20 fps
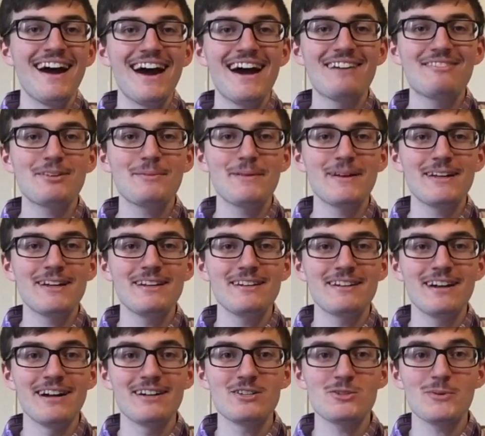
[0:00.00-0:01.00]
Hey everybody,
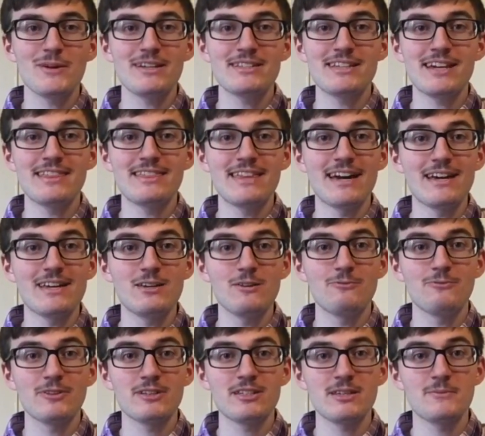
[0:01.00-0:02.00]
I just want to say thank you
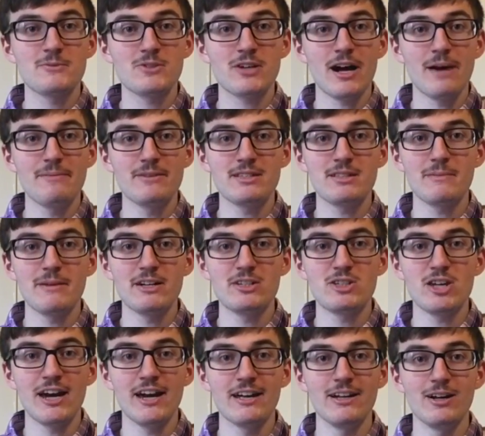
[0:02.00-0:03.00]
for subscribing to my
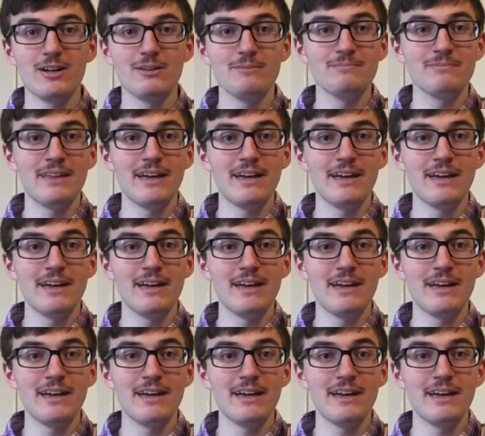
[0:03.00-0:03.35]
channel